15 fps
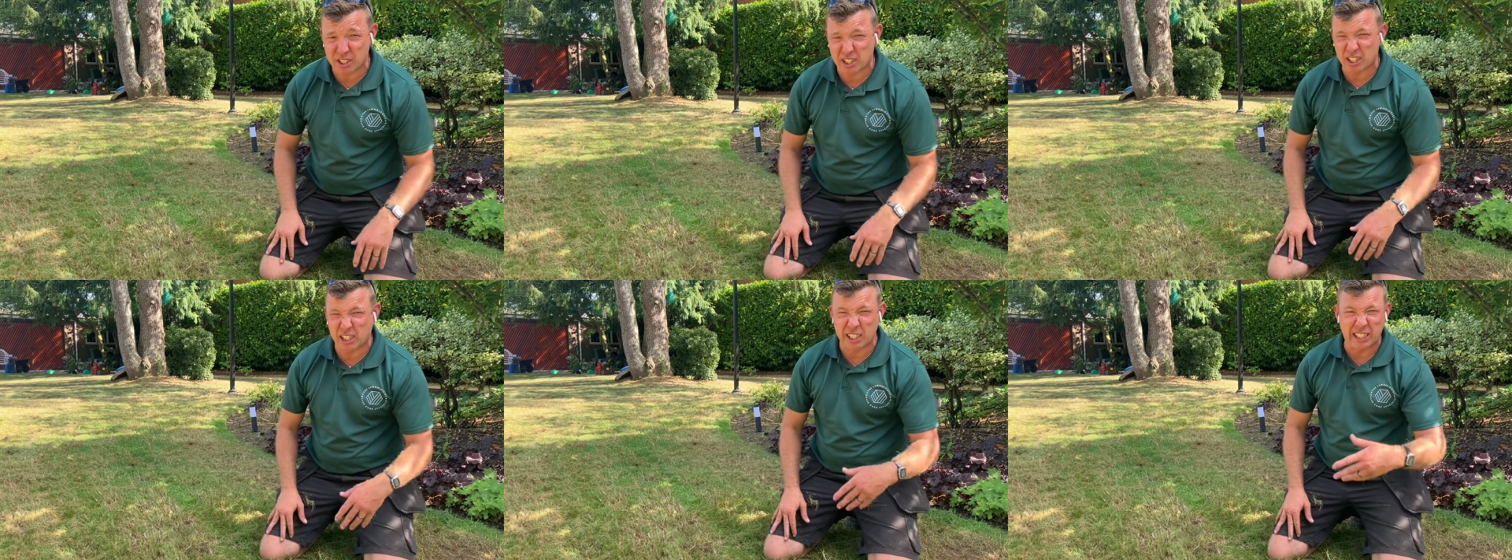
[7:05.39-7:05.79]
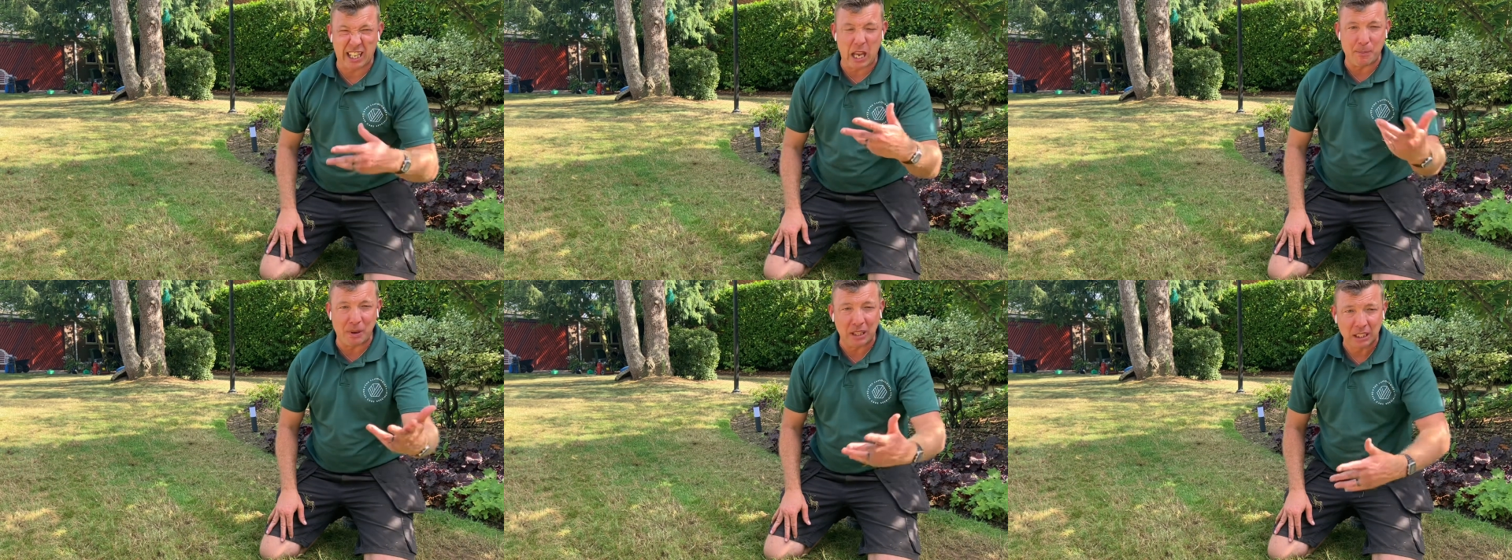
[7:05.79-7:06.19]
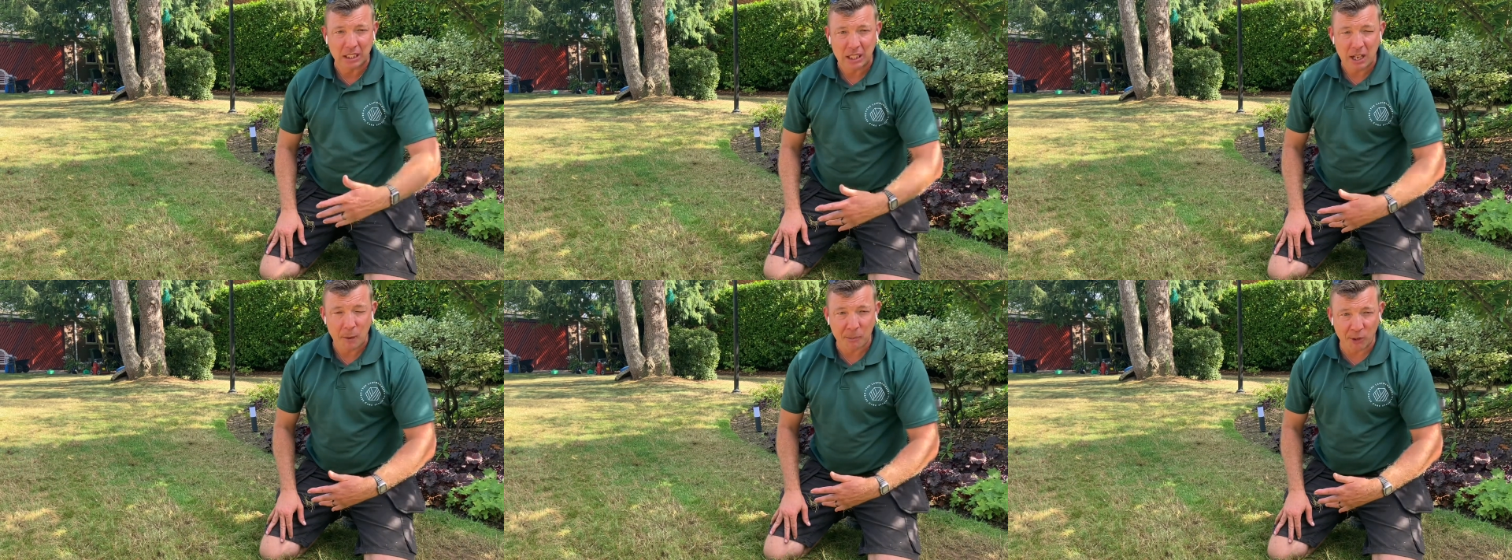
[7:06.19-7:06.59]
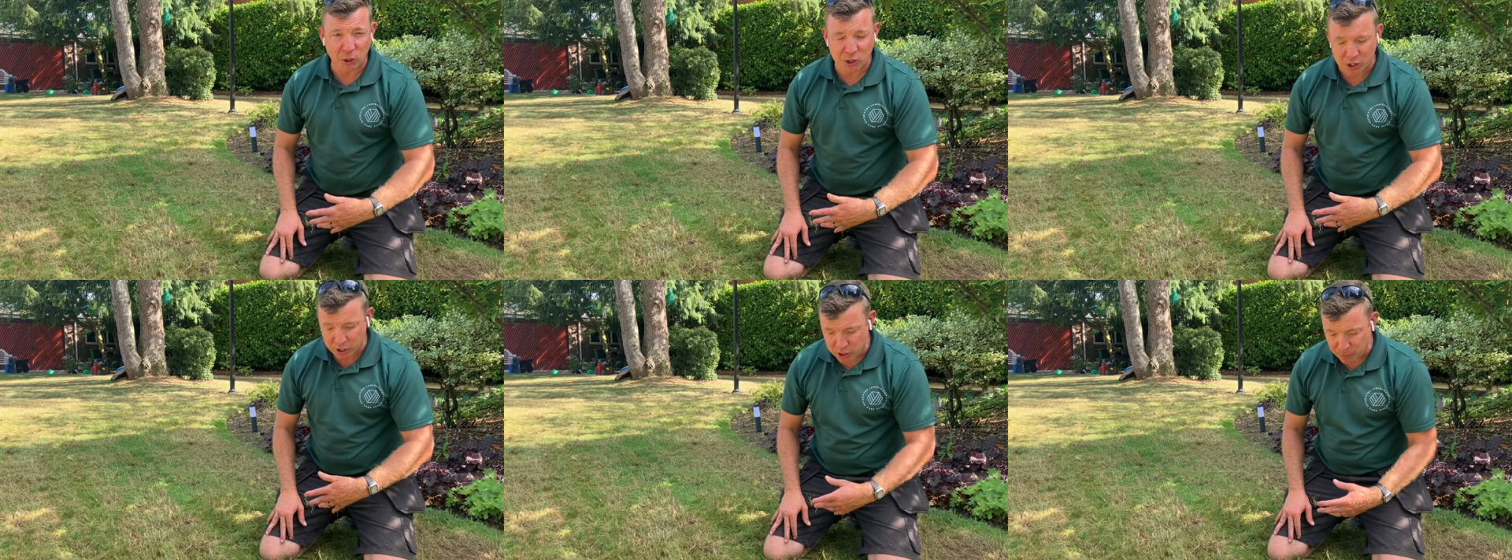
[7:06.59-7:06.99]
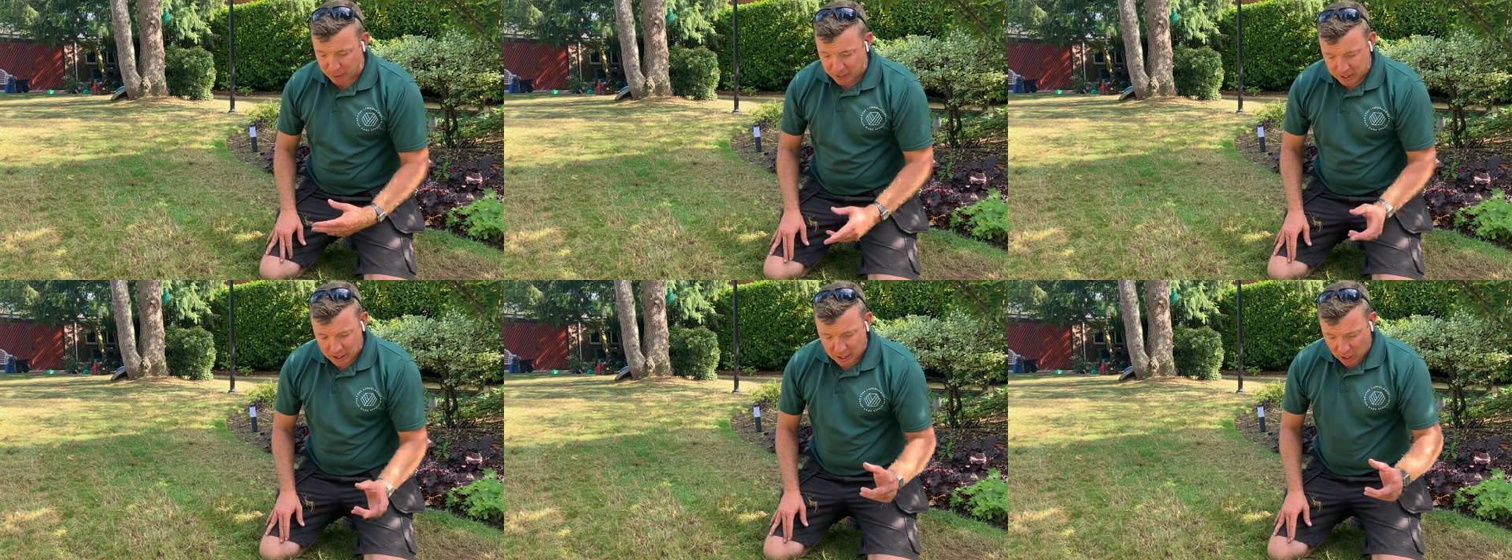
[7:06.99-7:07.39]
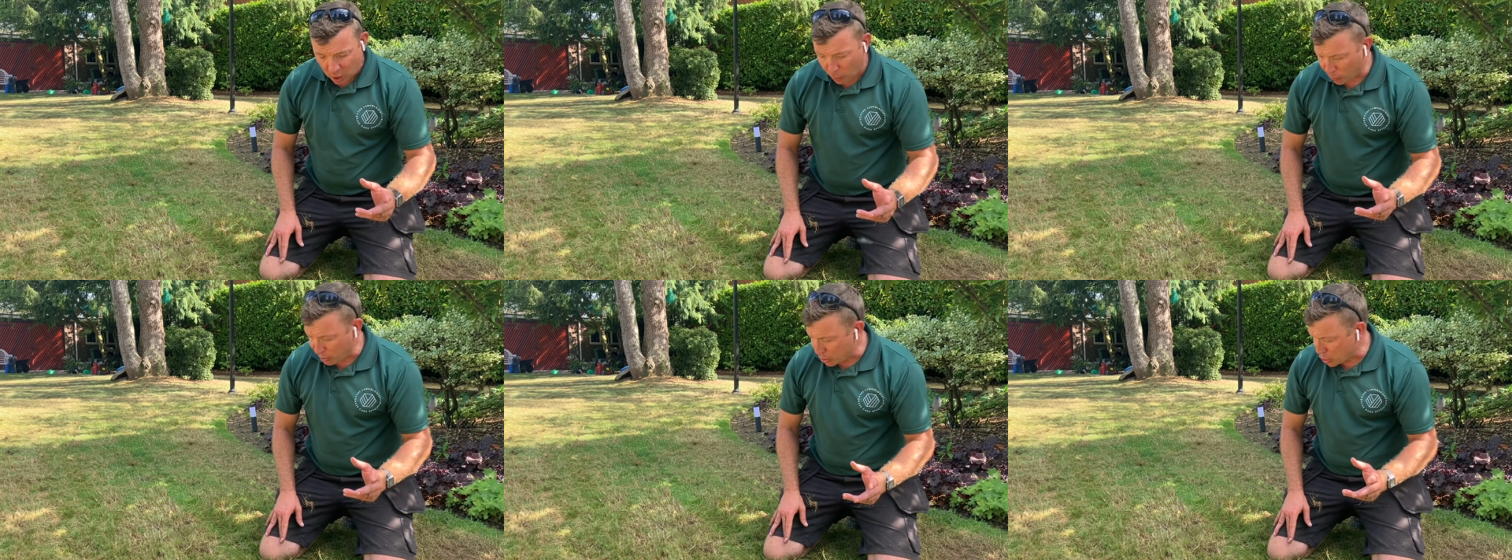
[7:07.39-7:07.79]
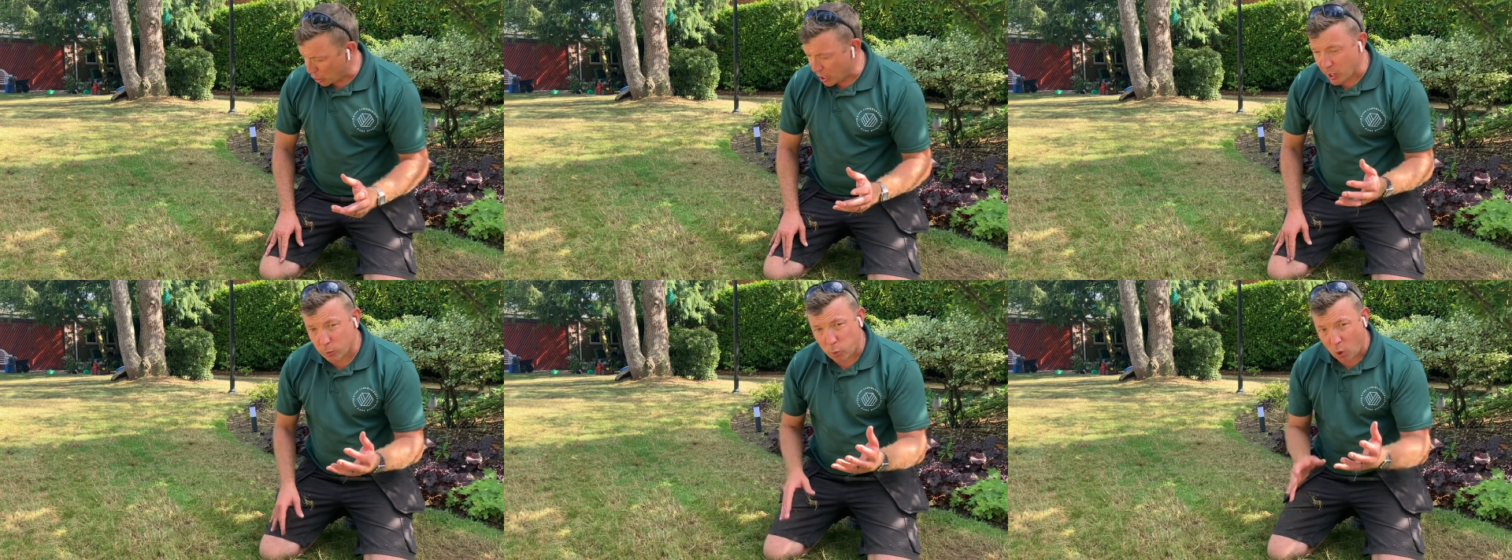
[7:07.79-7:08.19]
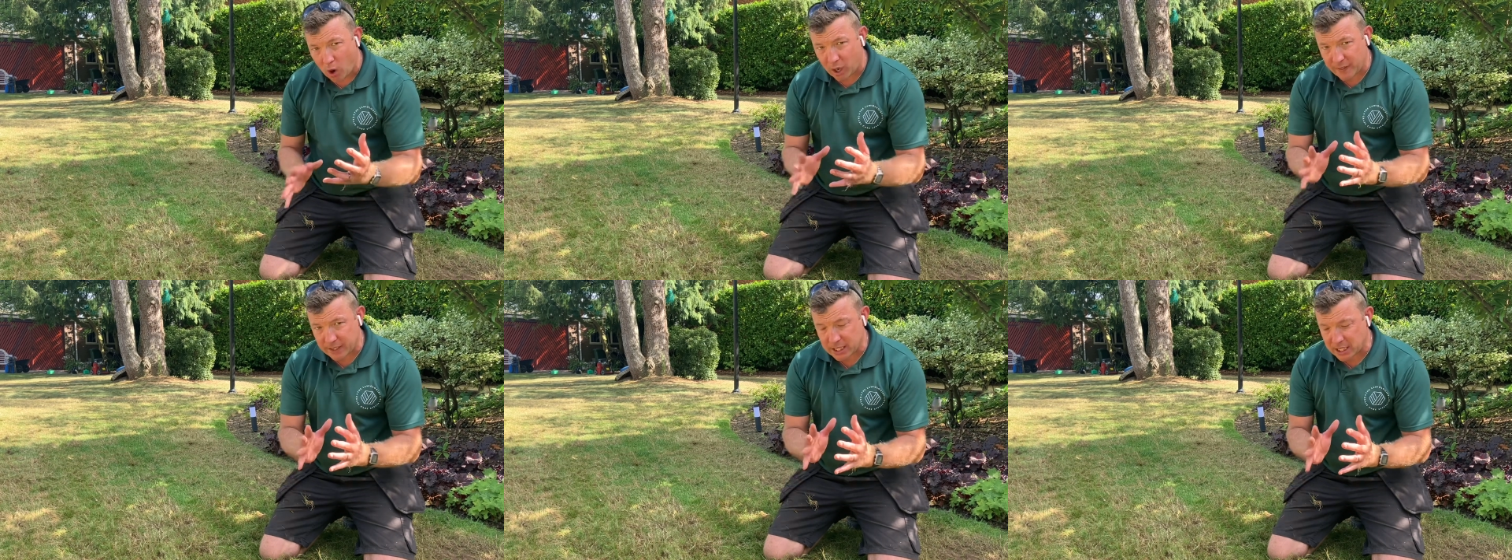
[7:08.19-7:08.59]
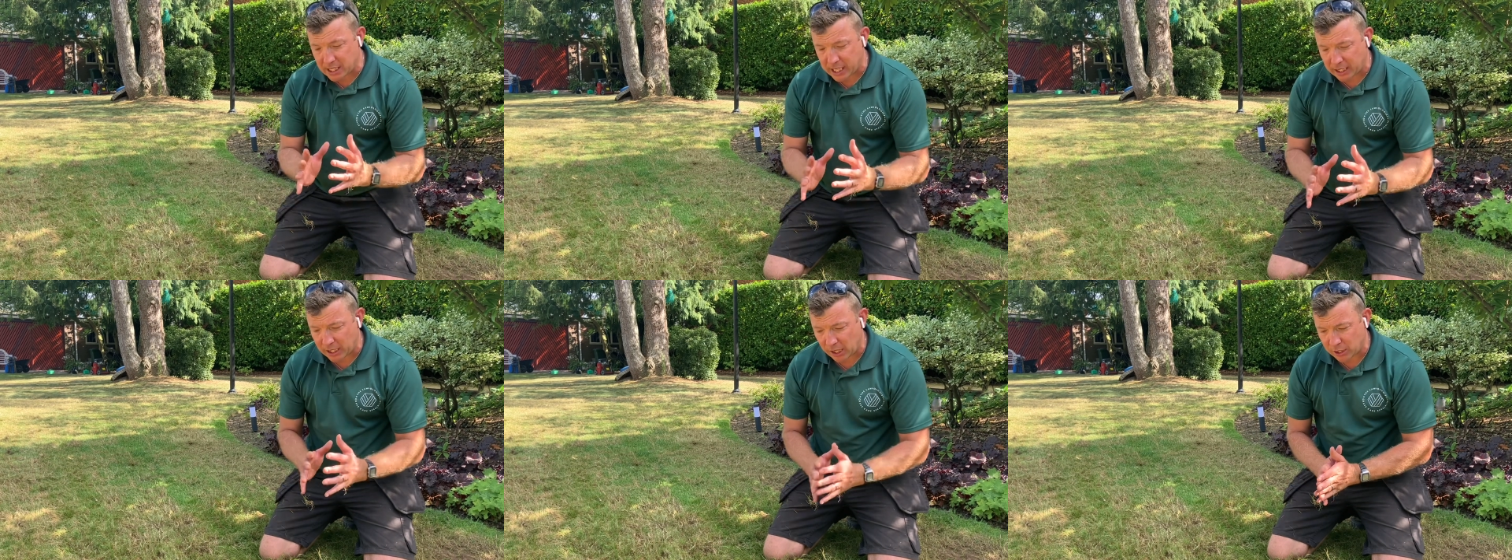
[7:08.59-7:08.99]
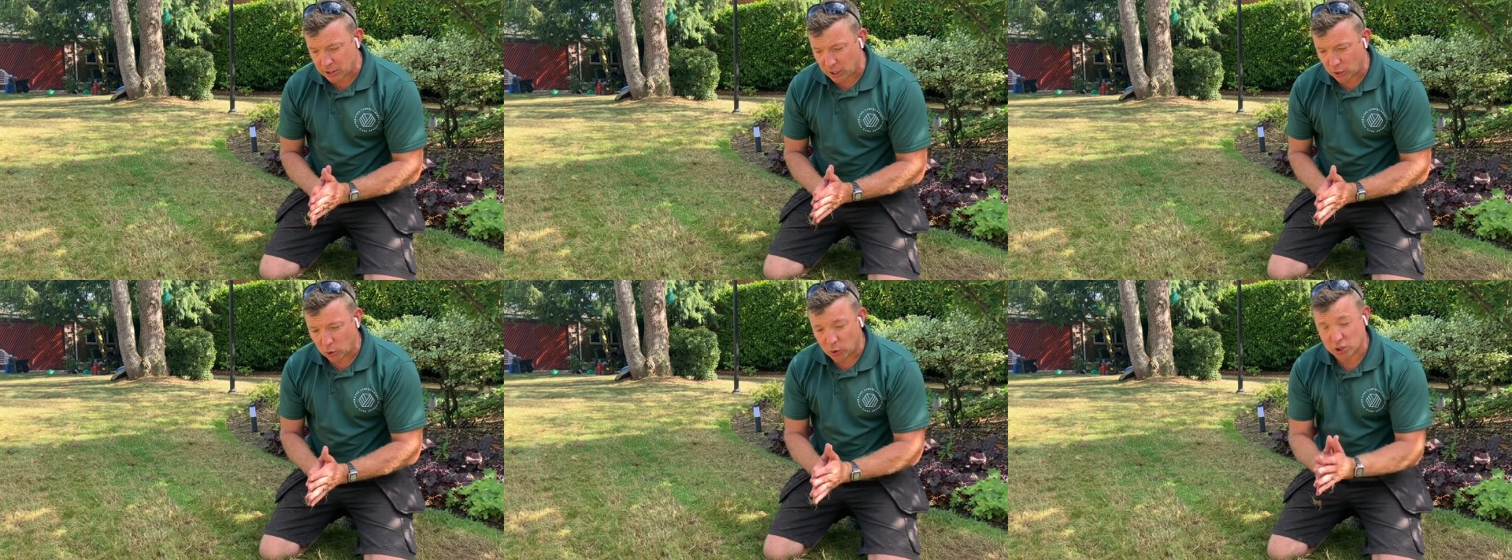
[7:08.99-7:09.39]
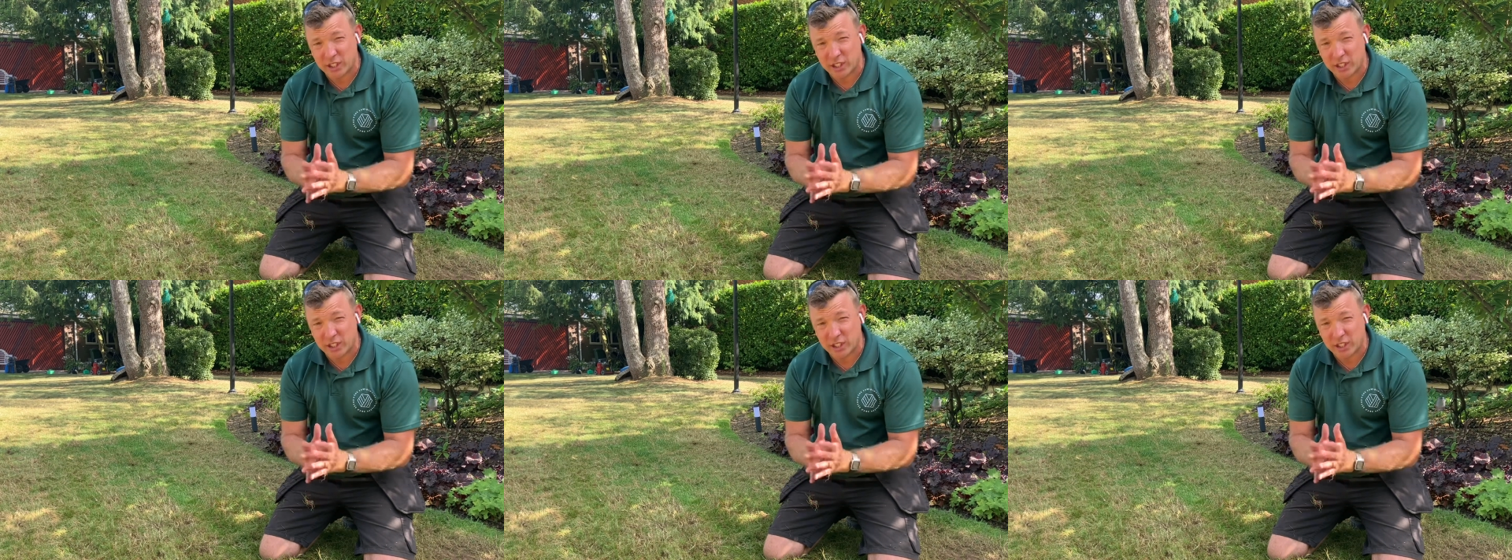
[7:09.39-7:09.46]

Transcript: It's going to get a bit monotonous, but I want to show you why this is taking us so long.